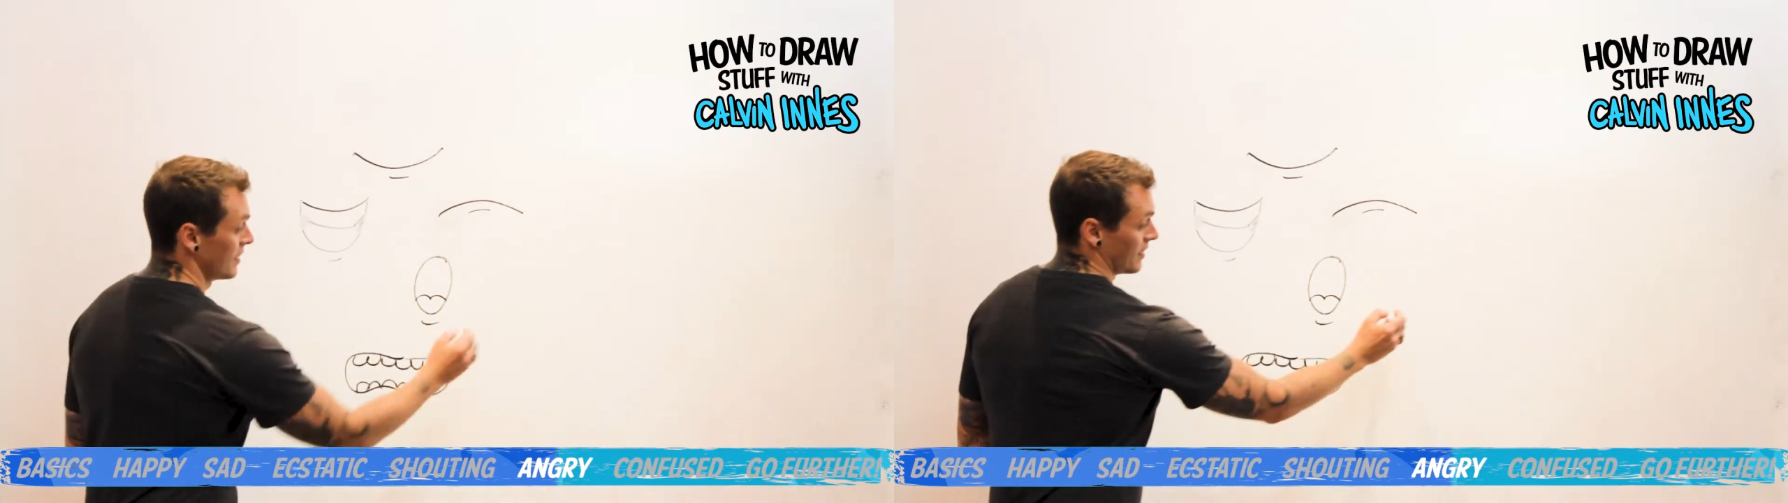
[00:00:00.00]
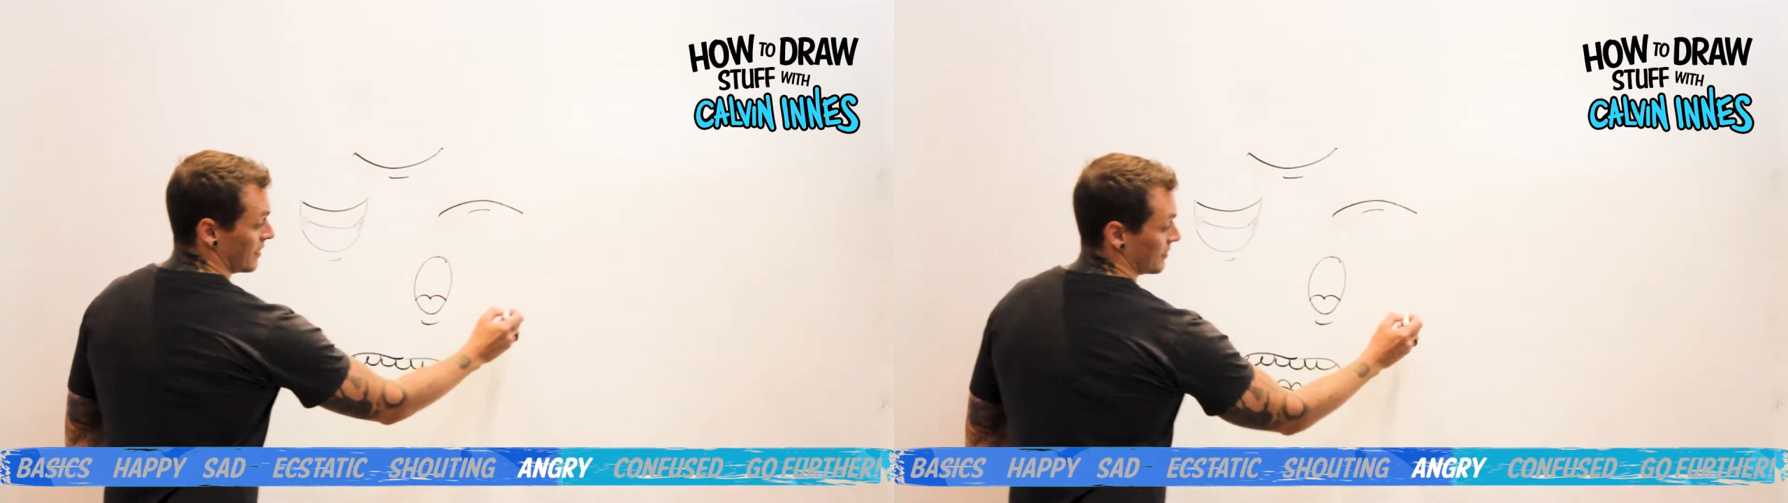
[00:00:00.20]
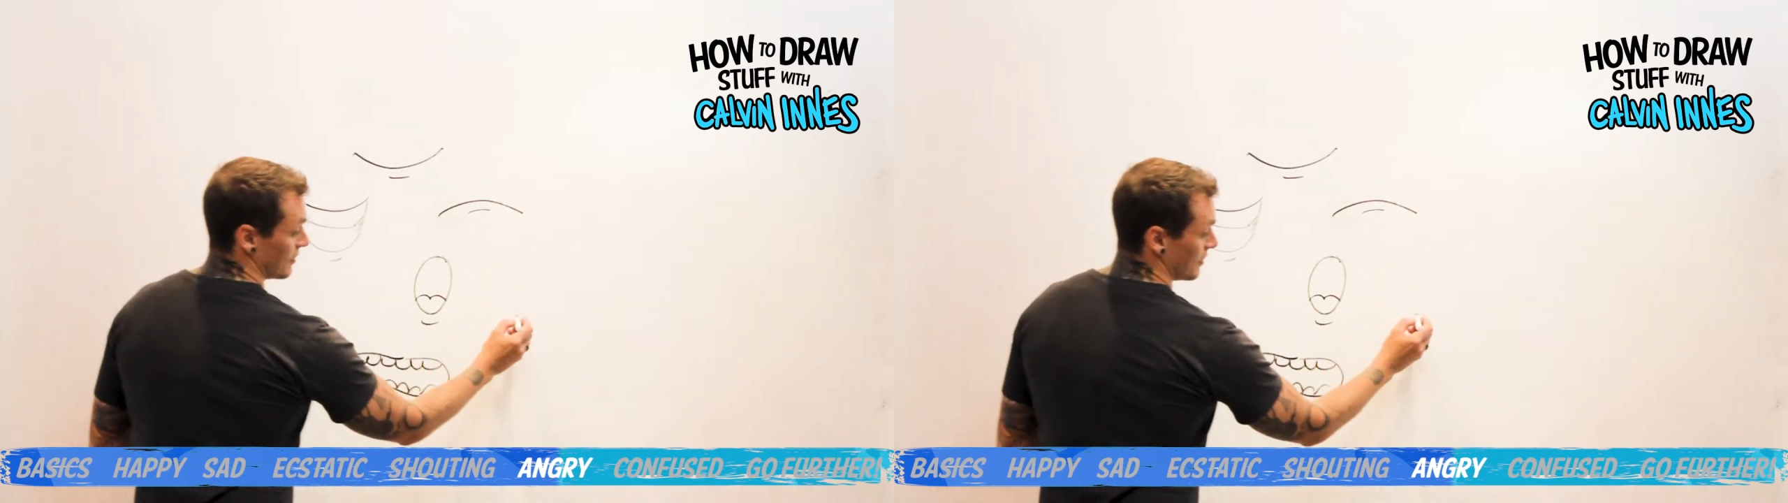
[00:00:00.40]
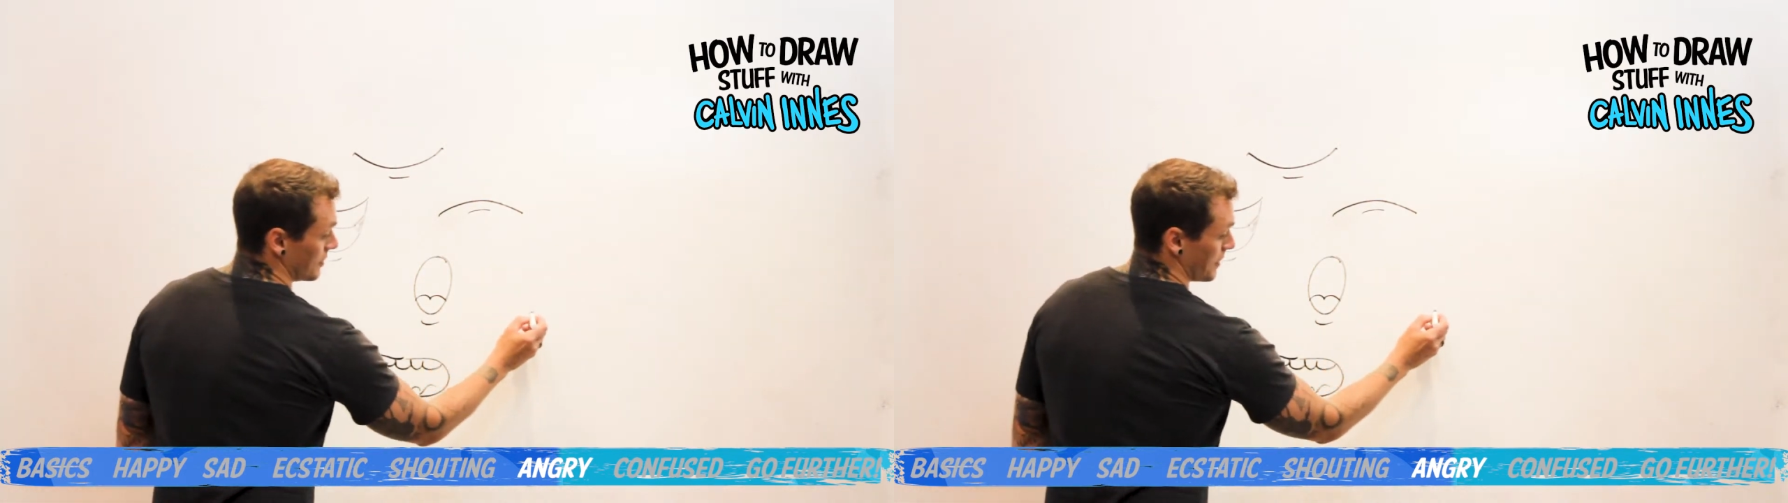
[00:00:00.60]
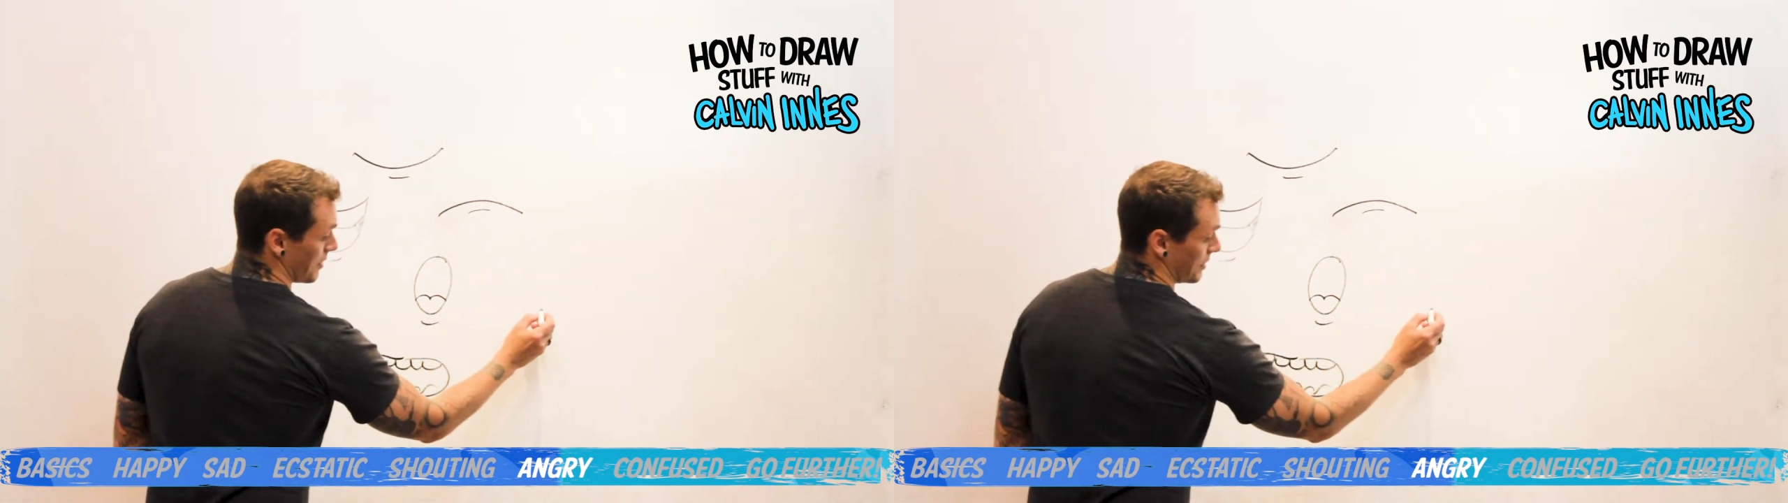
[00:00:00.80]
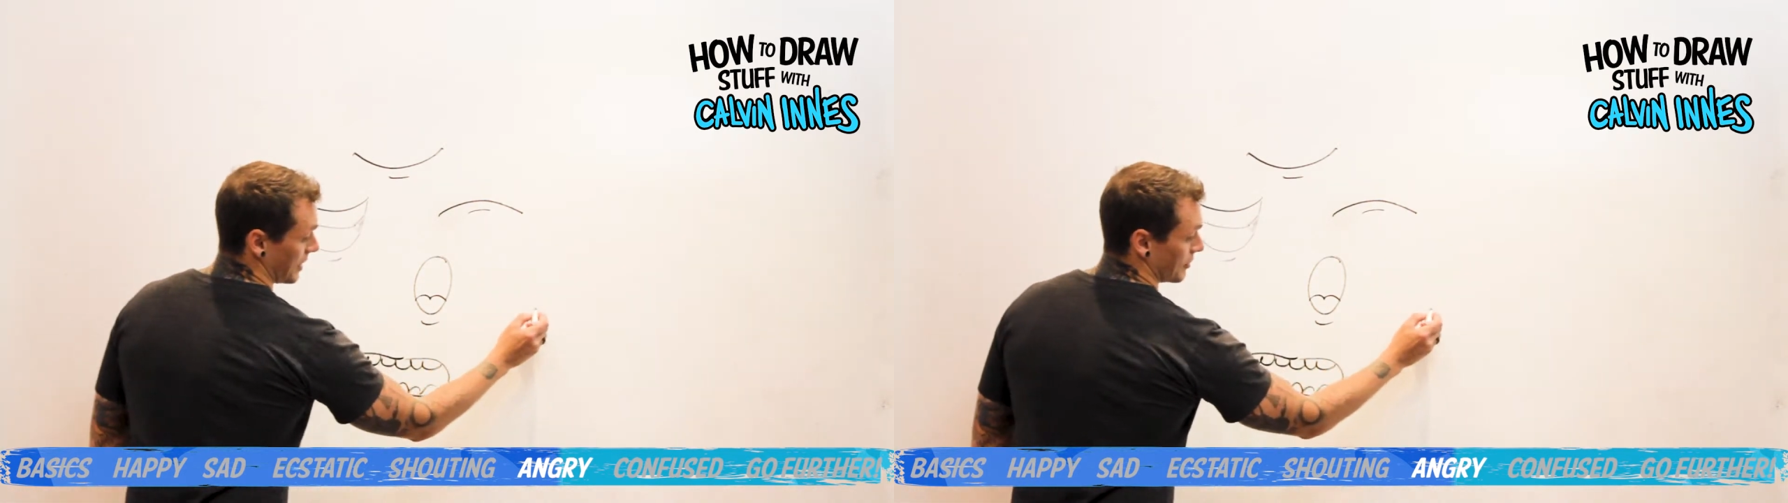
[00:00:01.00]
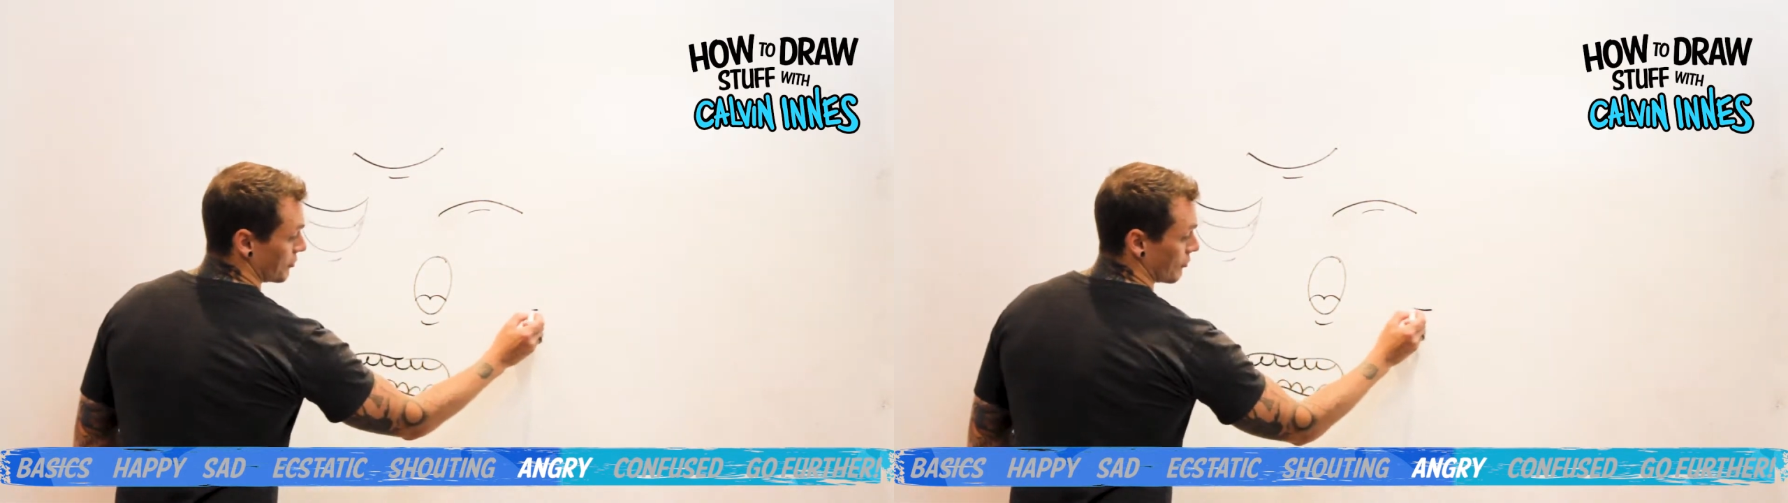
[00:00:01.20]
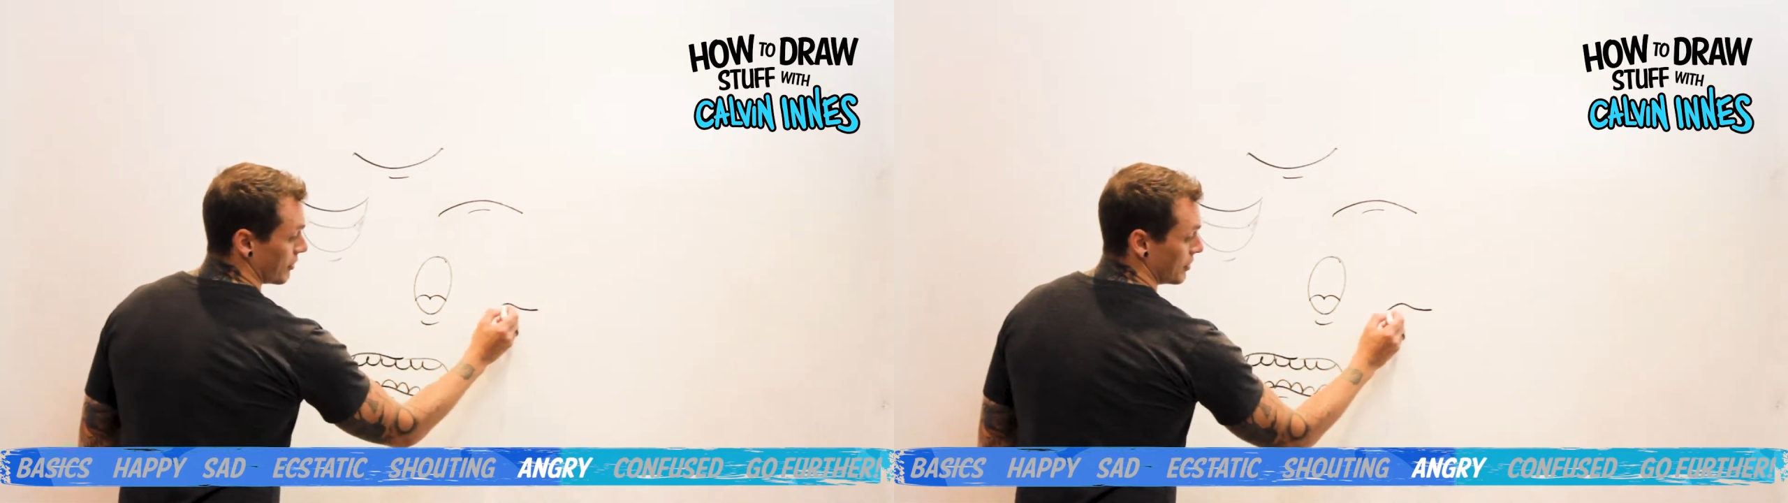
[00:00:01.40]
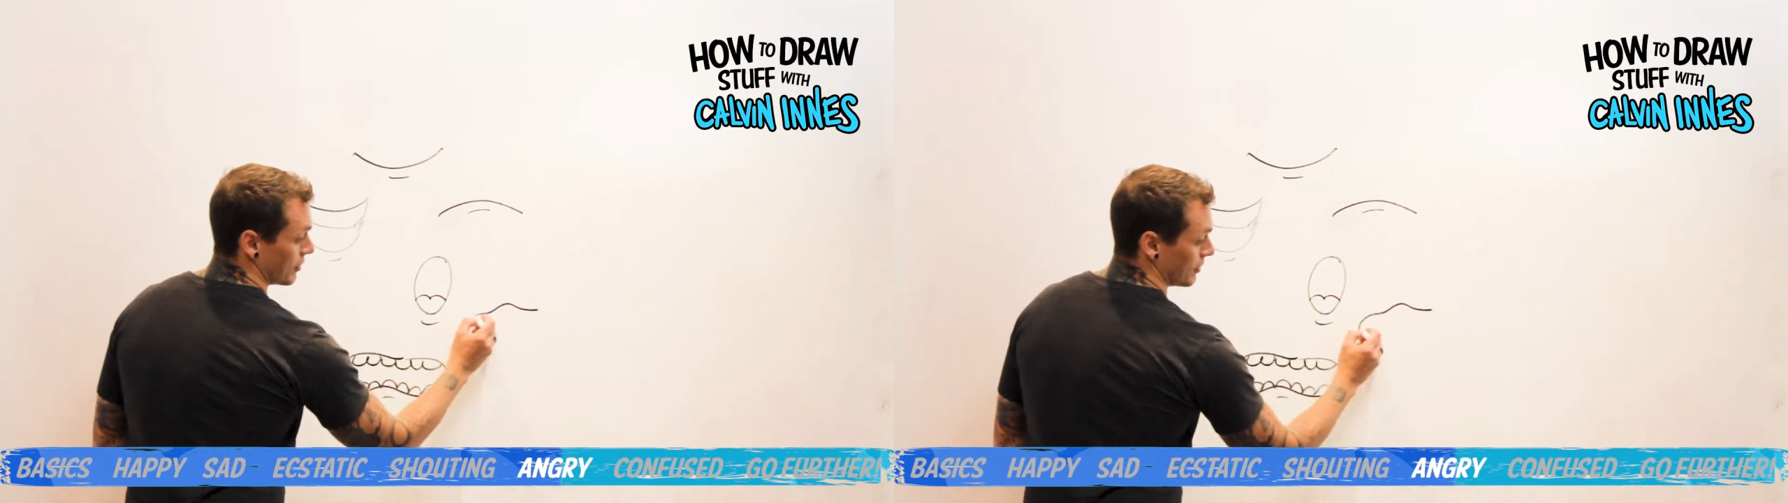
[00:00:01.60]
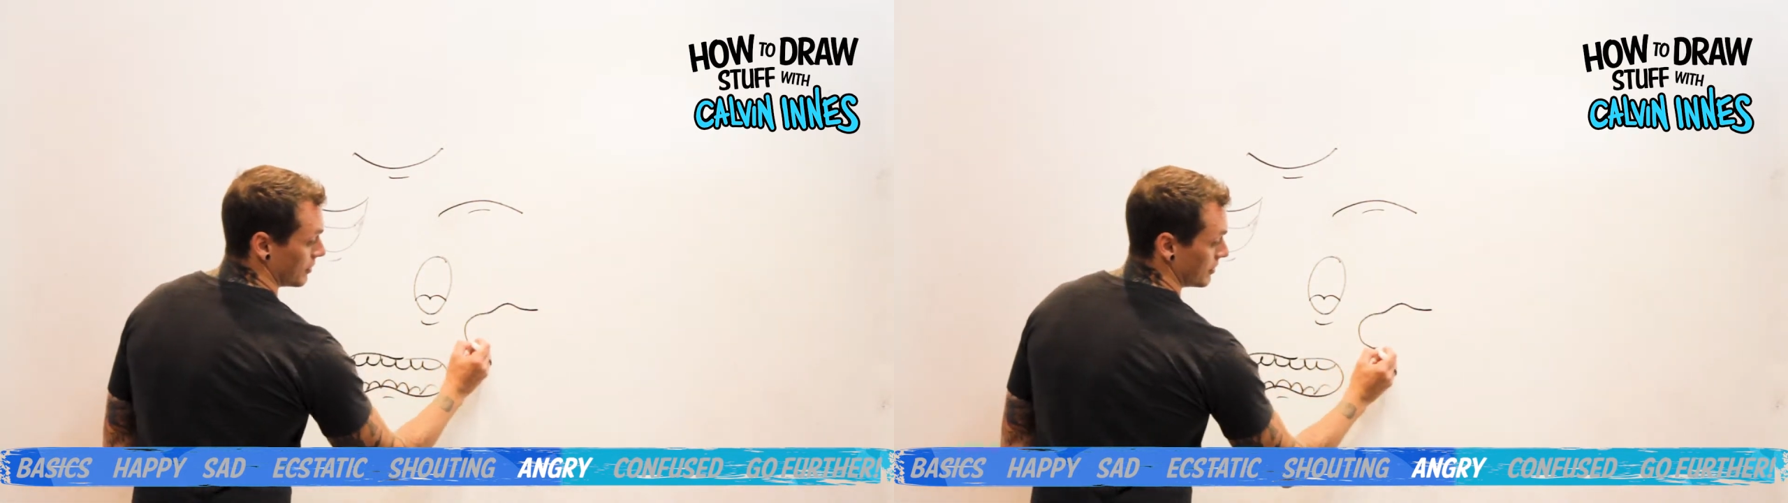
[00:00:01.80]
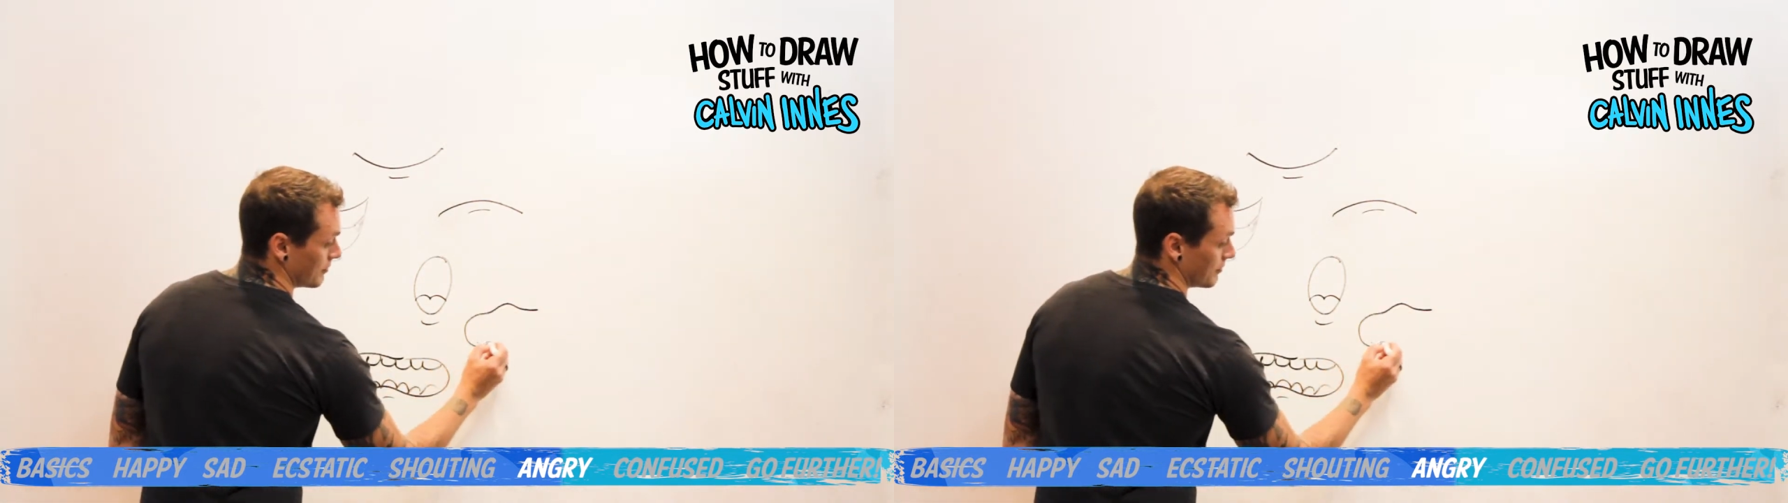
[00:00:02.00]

So you might be kind of drawing your